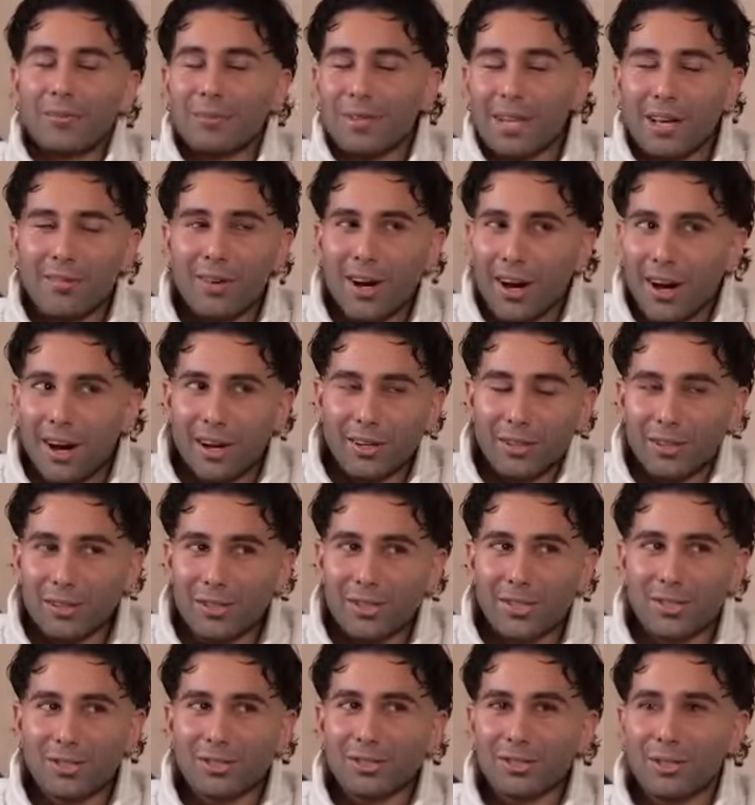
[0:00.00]
that. We never
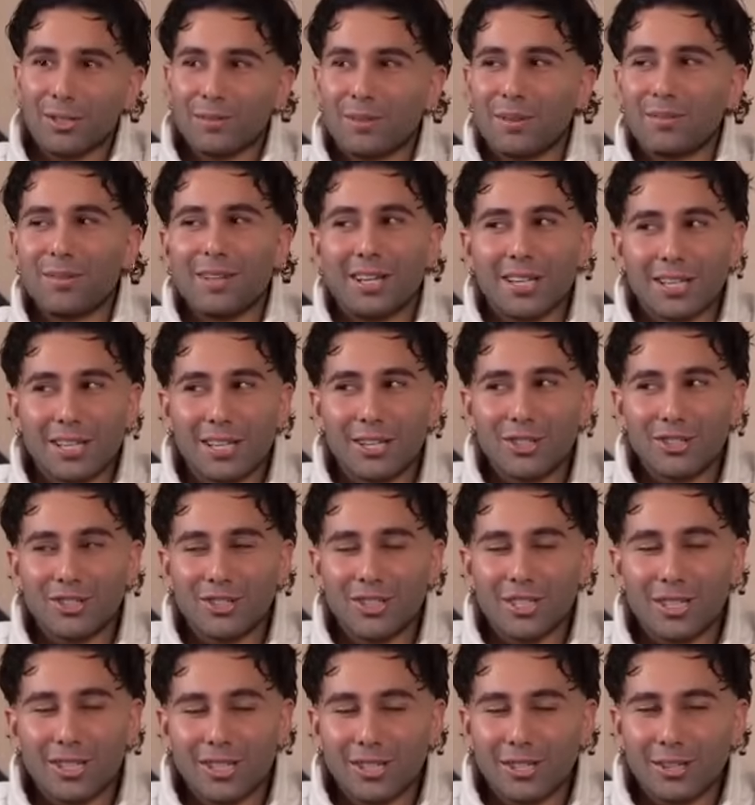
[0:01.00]
understood it. We were like, is
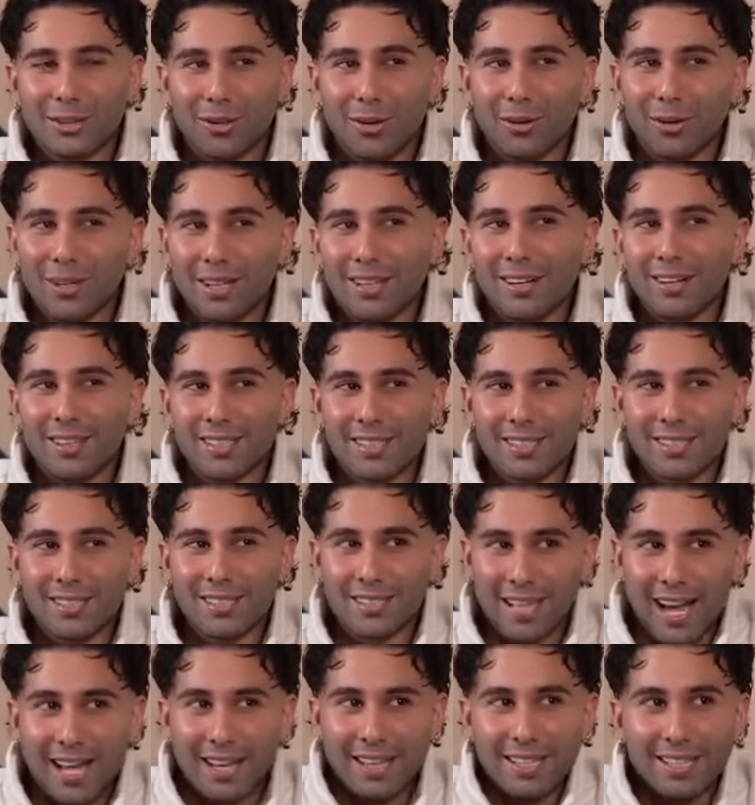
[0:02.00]
she calling
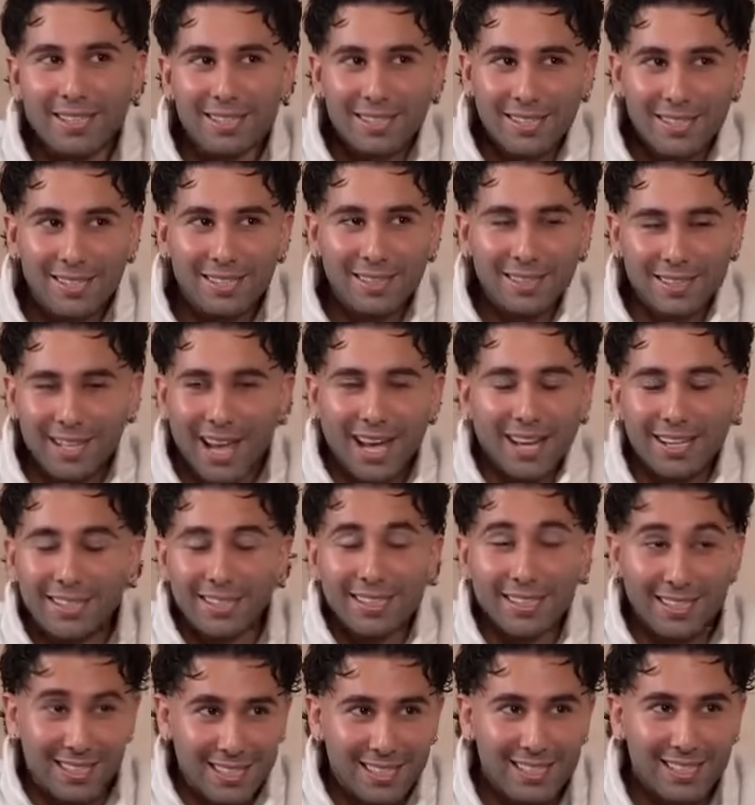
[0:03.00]
us talented,
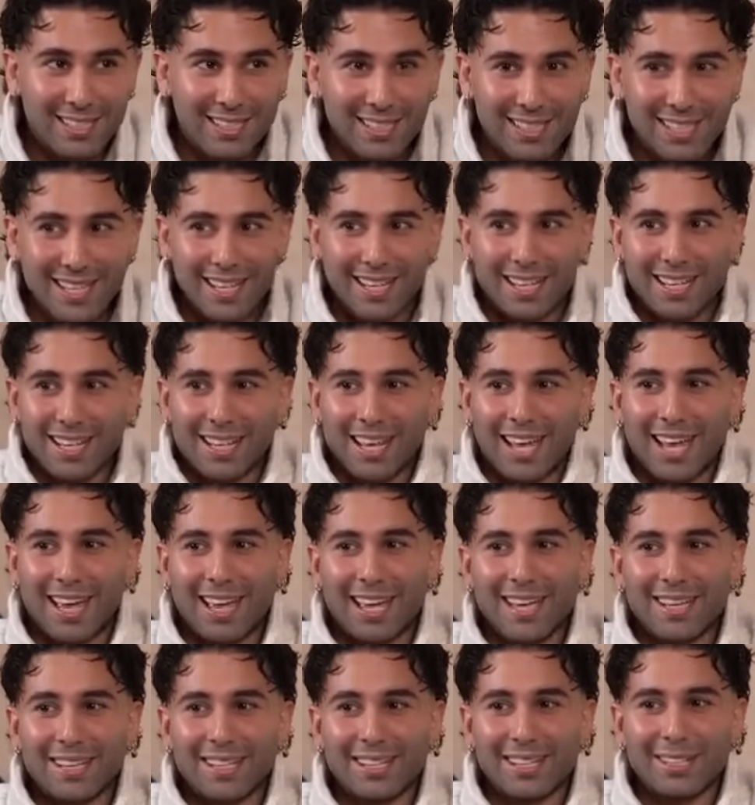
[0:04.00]
talentless?
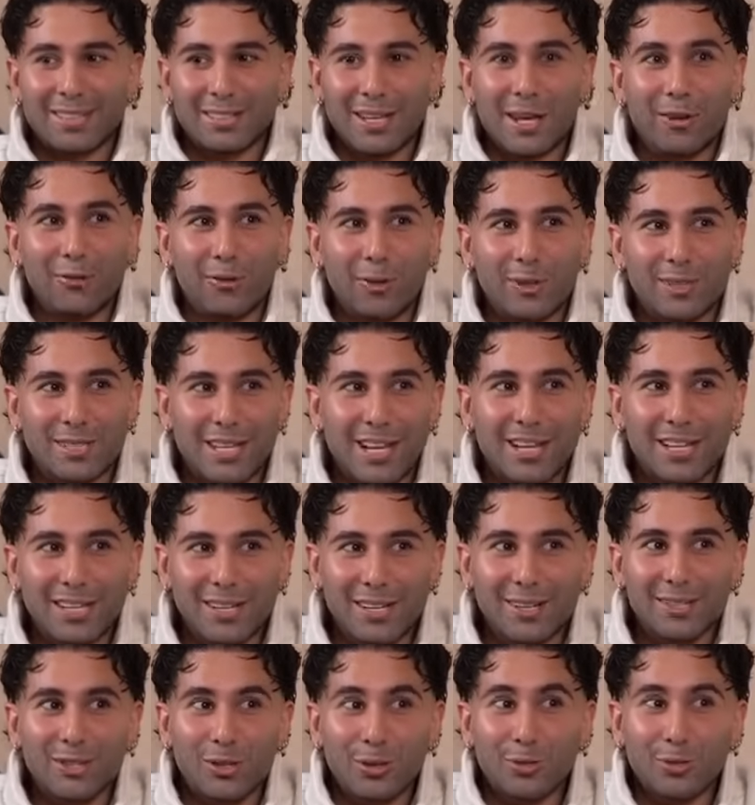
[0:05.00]
and therefore
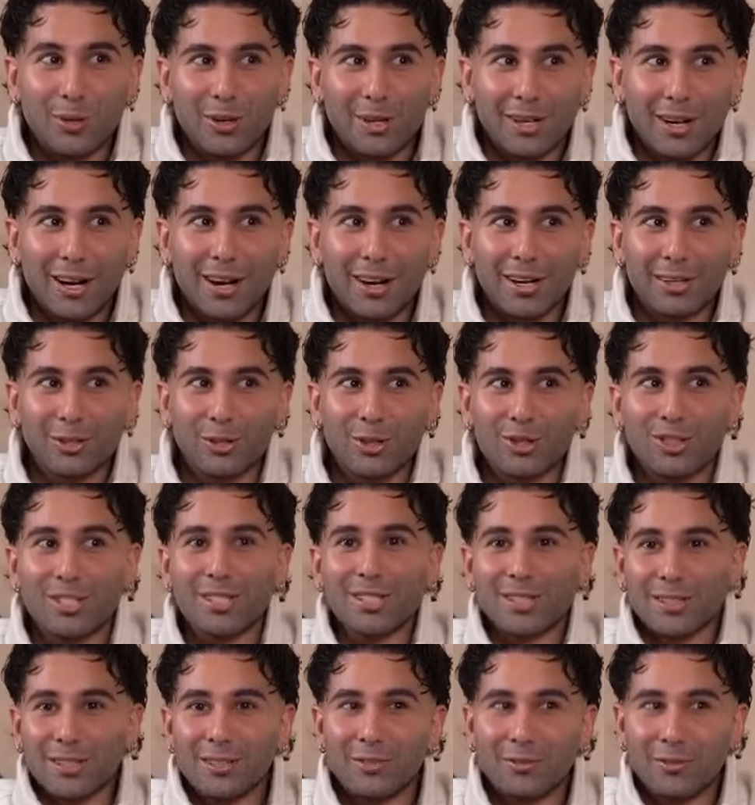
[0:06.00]
telling us to work hard because
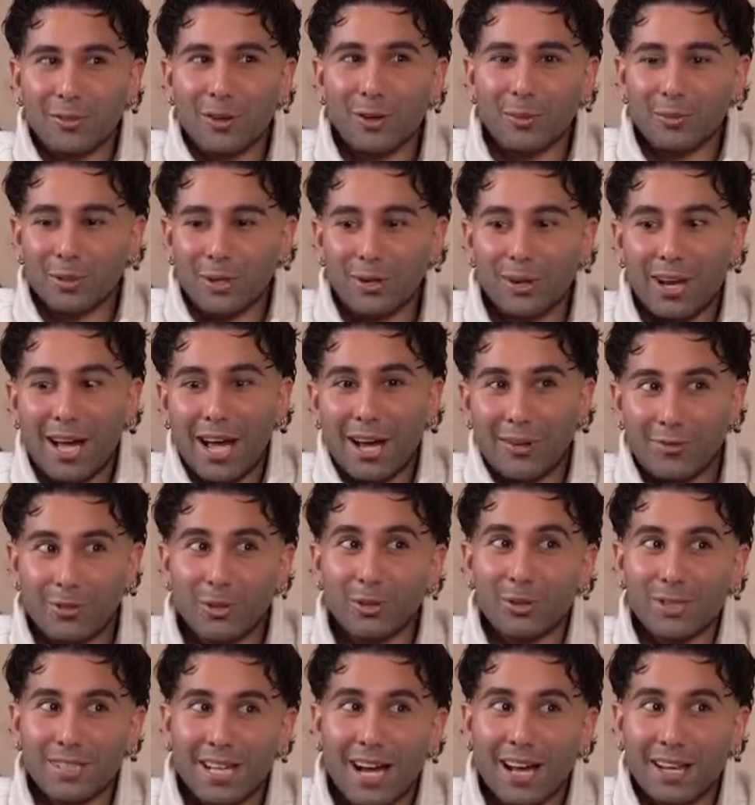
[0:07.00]
she's confirmed you'll
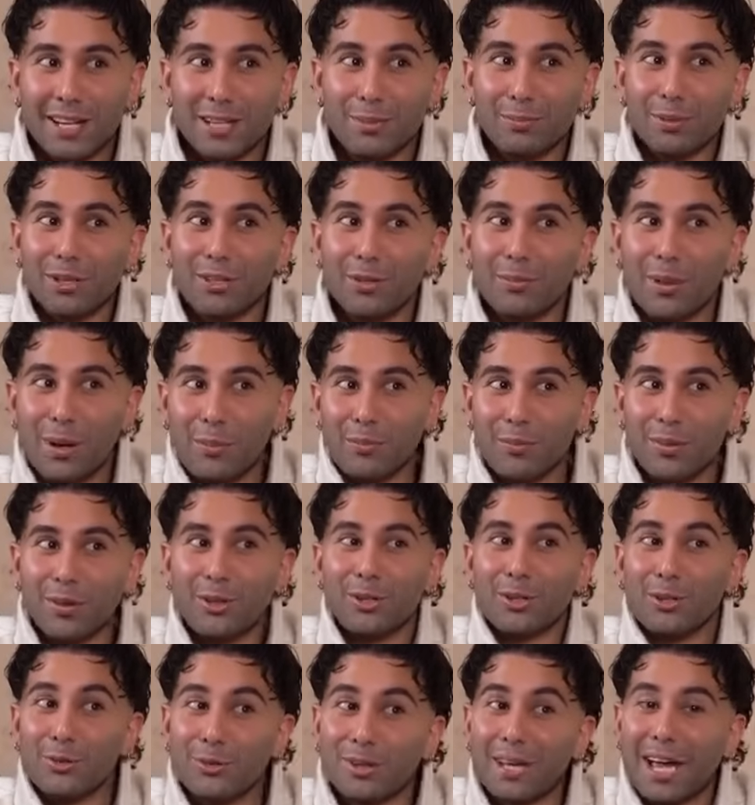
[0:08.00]
have no talent, but
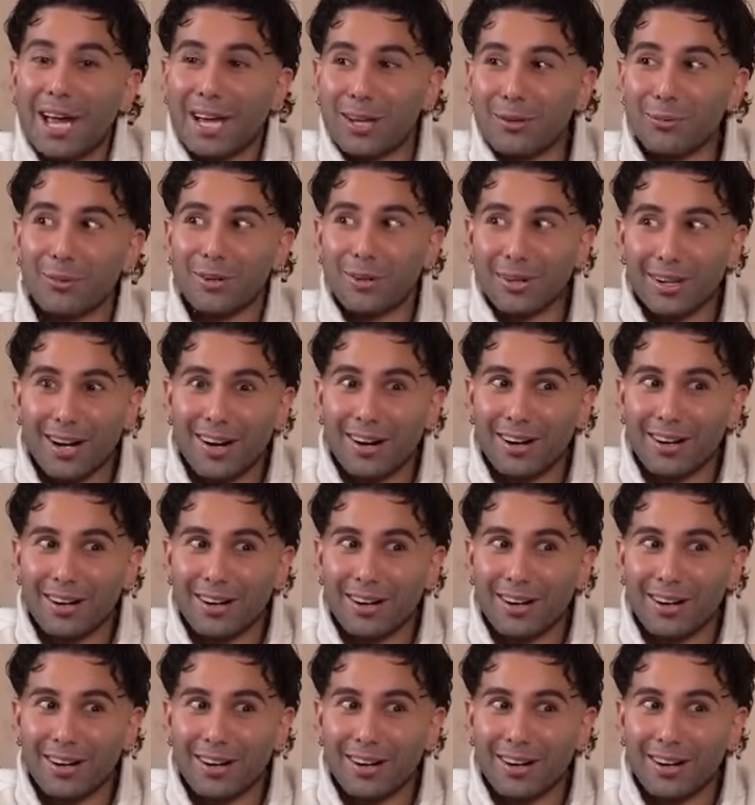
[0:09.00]
remember, you can work